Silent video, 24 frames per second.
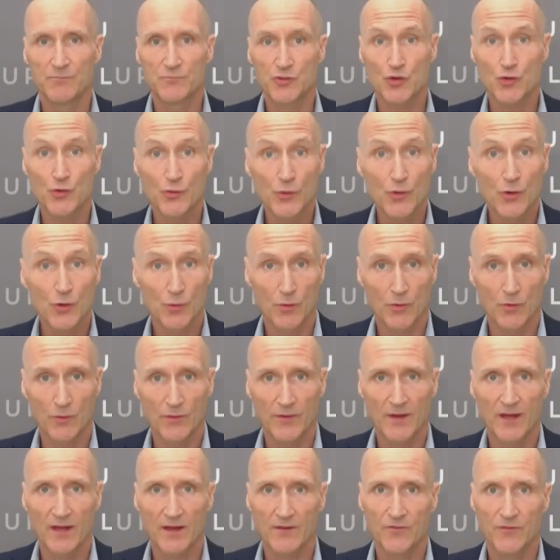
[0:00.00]
True
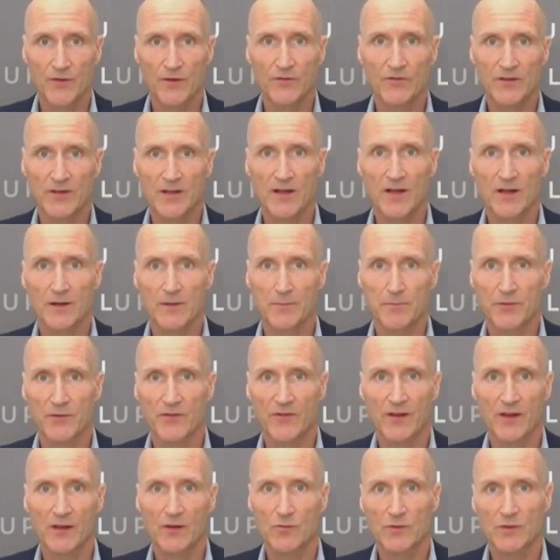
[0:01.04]
that
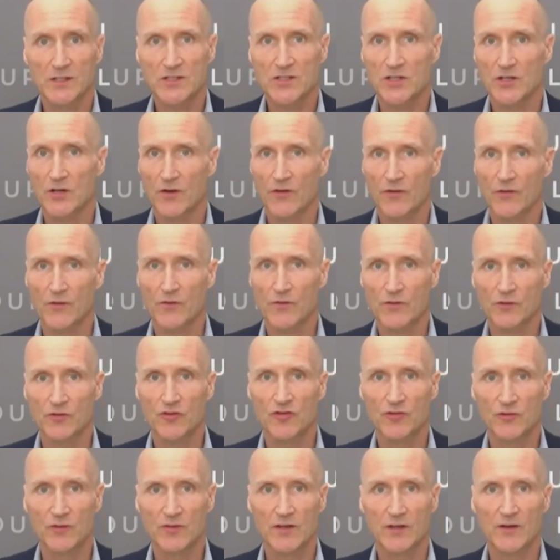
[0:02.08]
1,500% returns over
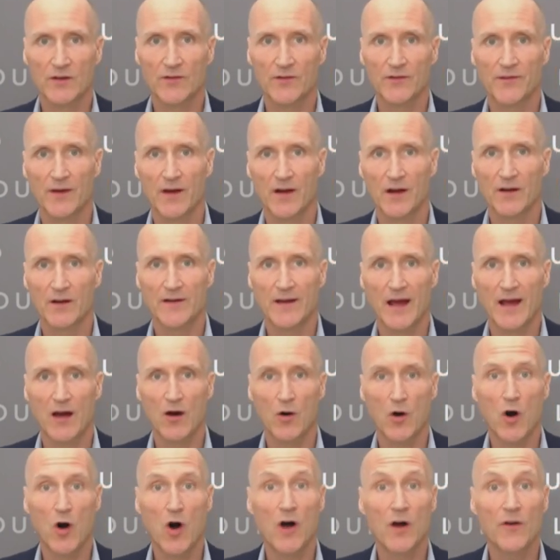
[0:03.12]
2 years are
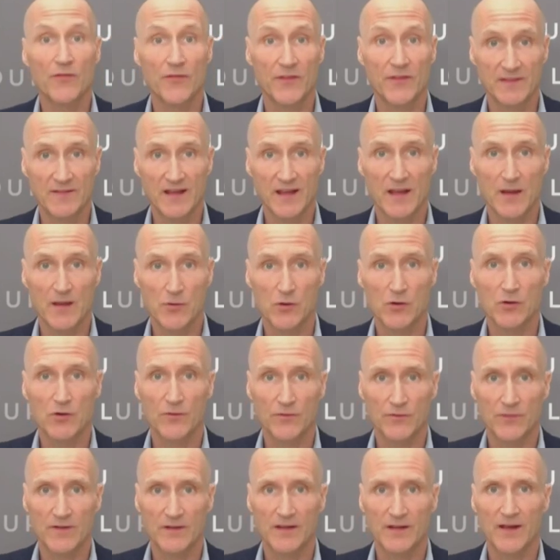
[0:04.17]
now off the
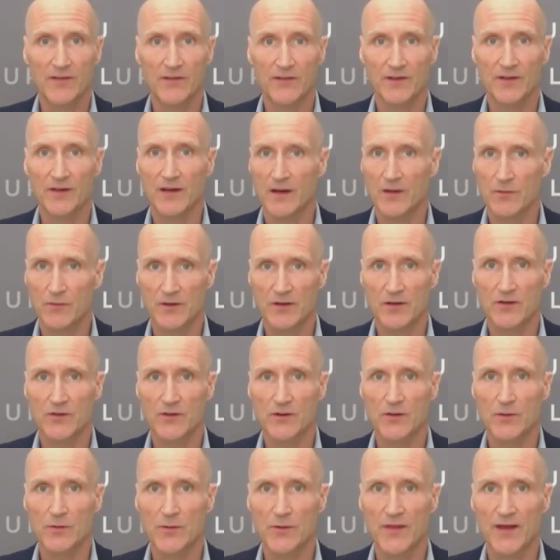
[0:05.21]
table for Tesla. I would
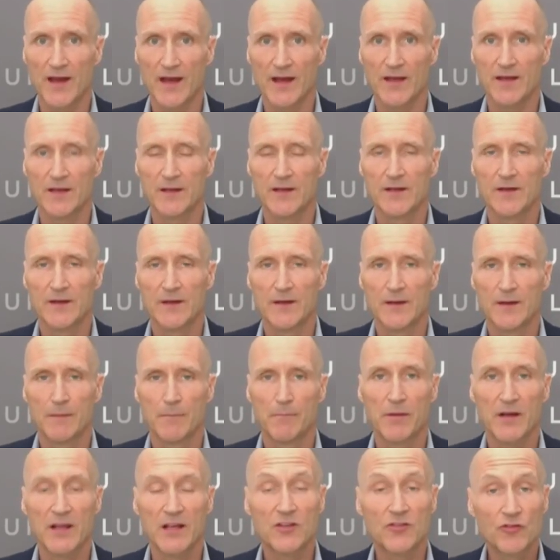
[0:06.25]
agree with that.
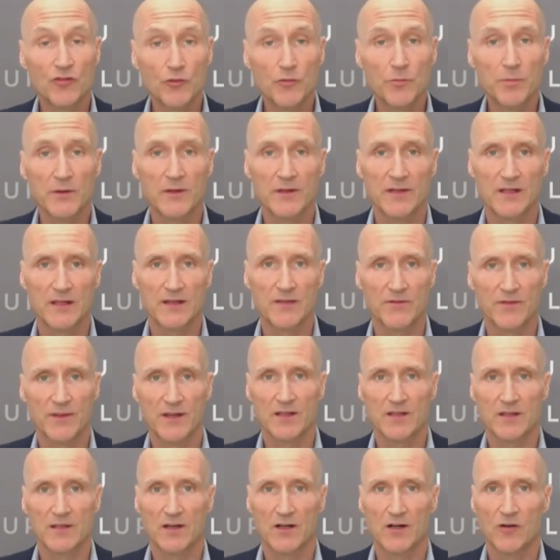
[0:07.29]
But I do believe
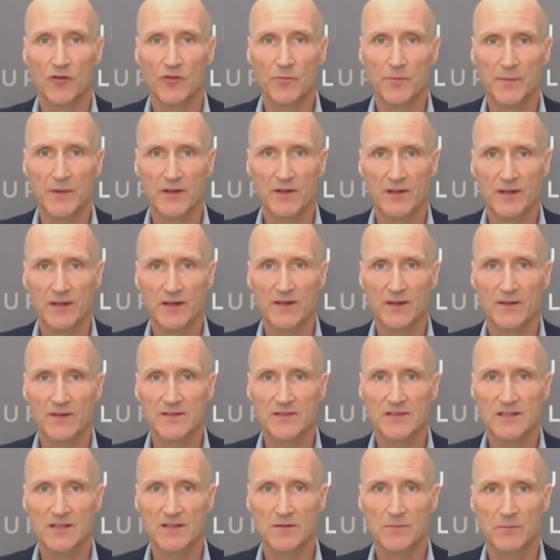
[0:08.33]
that ultimately
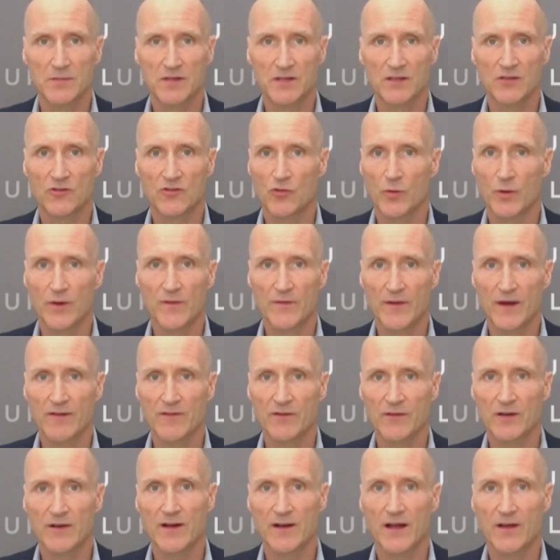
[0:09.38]
this can be a
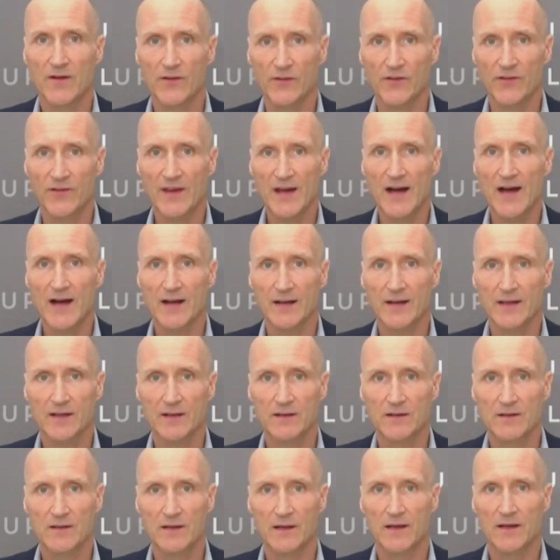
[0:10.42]
$2,500 stock,
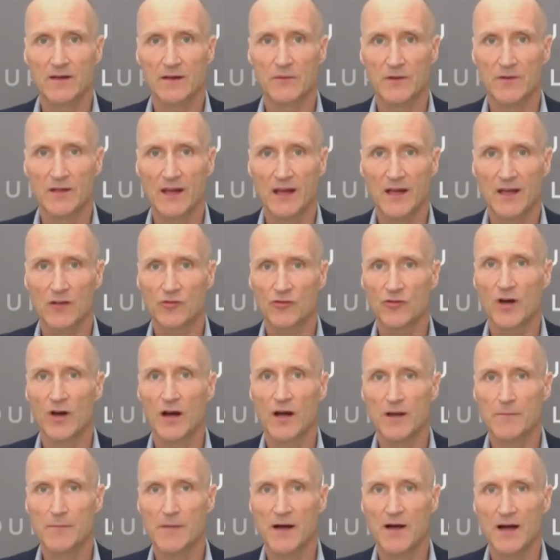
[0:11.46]
and we can kind of
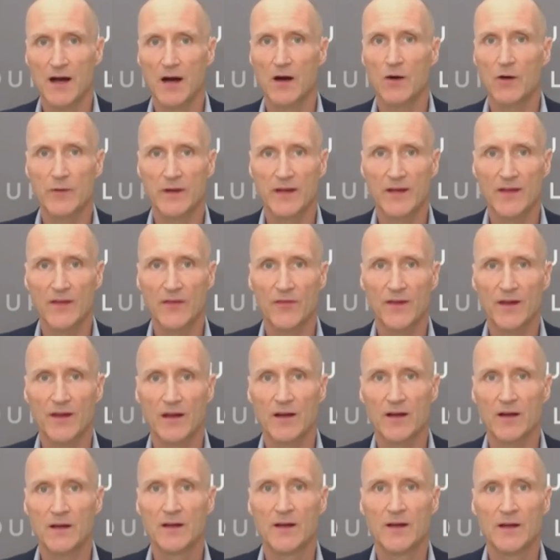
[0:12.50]
talk about how we get
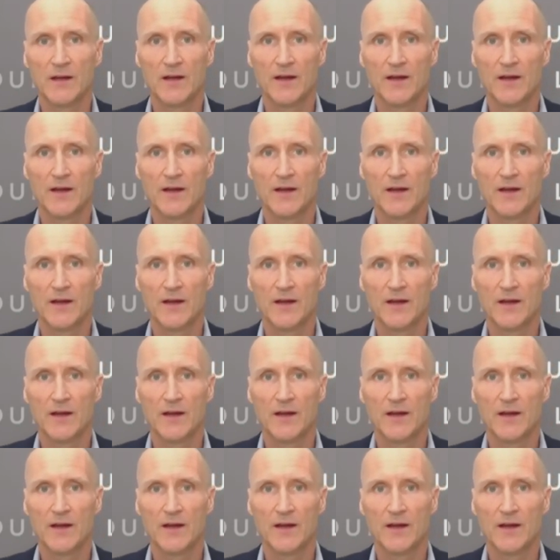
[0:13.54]
there.